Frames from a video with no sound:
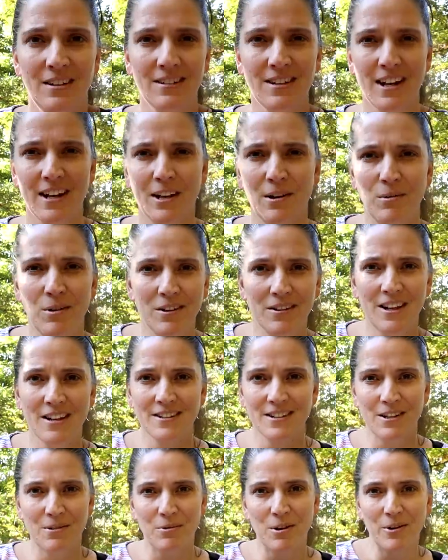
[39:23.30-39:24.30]
Is that gonna work?
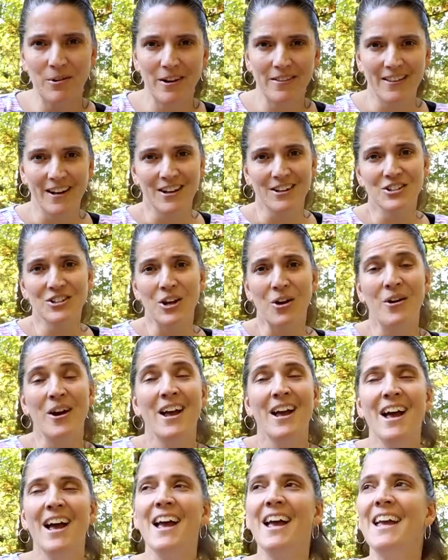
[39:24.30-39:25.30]
That's gonna work right there. So
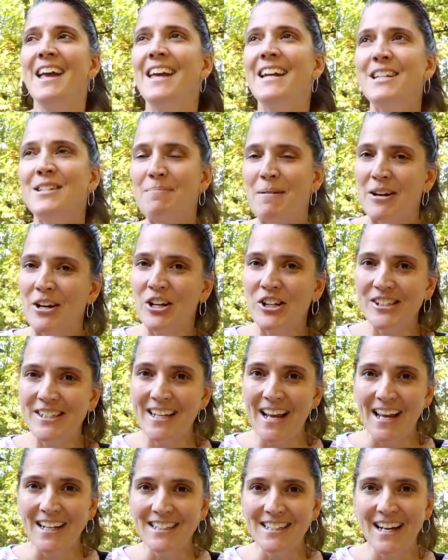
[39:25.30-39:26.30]
it has been a good
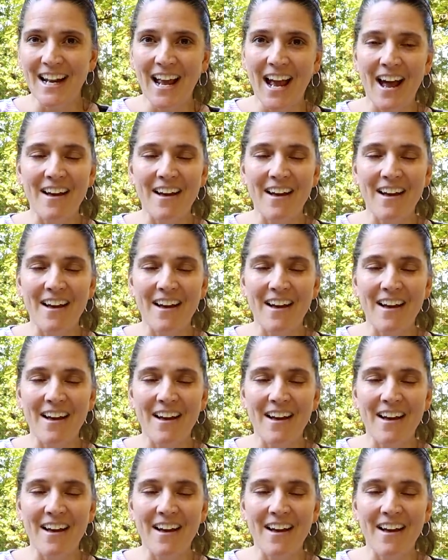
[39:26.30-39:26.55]
day today.